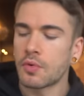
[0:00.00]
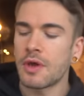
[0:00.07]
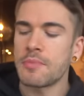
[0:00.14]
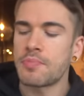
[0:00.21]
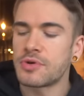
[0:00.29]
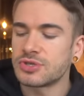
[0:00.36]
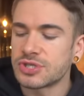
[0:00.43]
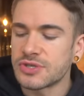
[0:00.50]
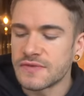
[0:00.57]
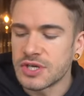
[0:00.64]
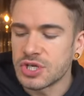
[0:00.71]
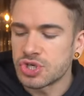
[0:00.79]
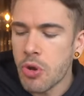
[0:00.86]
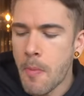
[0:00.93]
Great portions of
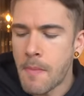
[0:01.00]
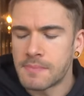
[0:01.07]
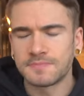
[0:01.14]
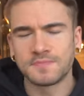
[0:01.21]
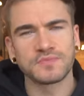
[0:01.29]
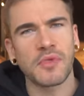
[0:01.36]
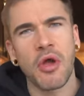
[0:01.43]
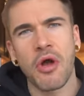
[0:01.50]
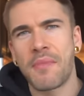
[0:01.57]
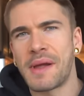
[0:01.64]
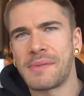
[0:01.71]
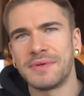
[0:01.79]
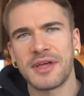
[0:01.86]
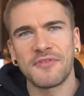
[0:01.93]
each. Oh
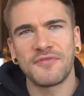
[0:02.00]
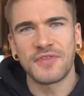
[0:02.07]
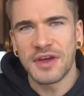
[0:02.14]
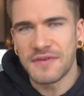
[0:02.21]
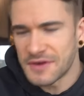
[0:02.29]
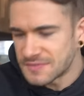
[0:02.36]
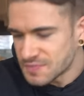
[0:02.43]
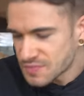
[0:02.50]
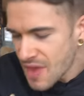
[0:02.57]
man, but that flavor.